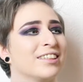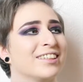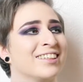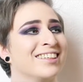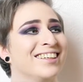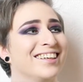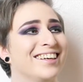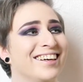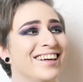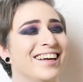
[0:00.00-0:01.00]
exactly.
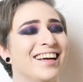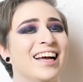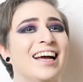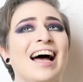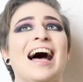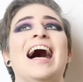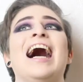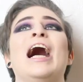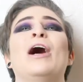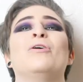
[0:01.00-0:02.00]
this did nothing.
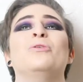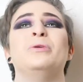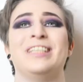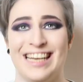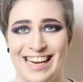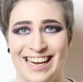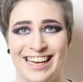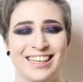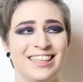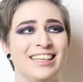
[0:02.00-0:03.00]
Oh
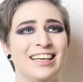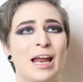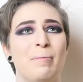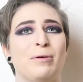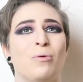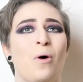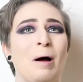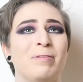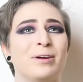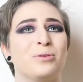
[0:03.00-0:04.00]
dear. Let me
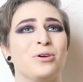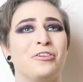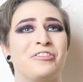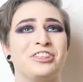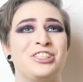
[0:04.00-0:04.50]
wipe it all off and